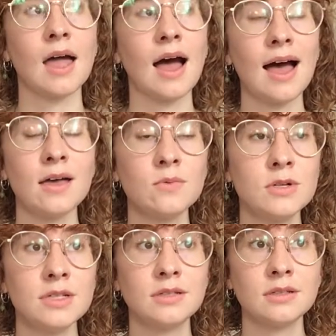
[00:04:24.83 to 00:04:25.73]
I
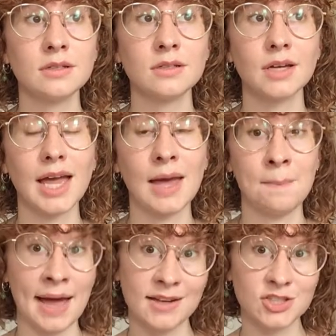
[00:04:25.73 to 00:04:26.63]
would
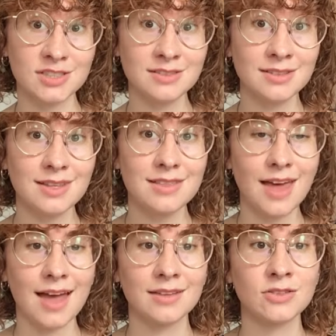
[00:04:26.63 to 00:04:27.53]
imagine
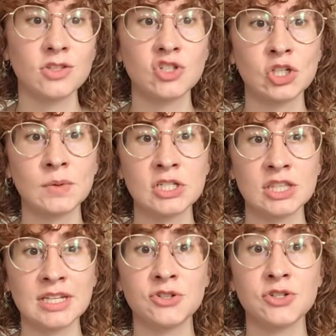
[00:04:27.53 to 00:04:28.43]
that the Jewish
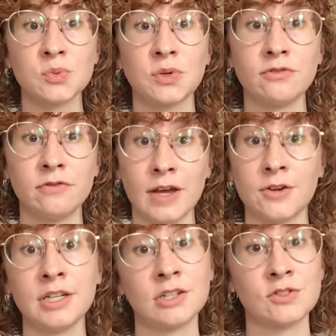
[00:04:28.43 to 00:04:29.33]
leaders were
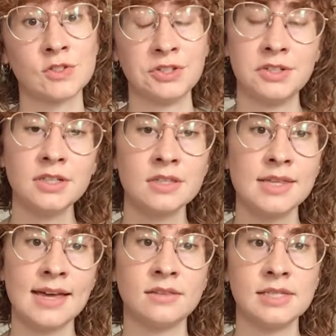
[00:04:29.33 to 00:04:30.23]
very concerned
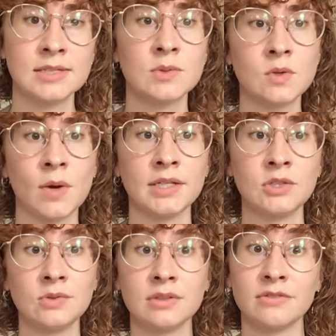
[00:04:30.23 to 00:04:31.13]
that this was going
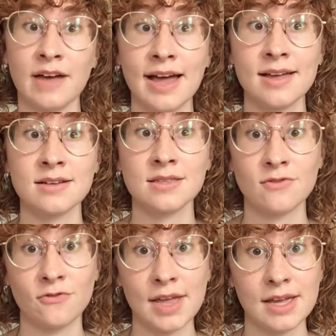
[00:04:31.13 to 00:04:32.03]
to divide the
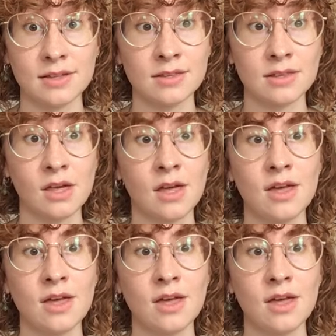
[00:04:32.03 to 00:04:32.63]
faith.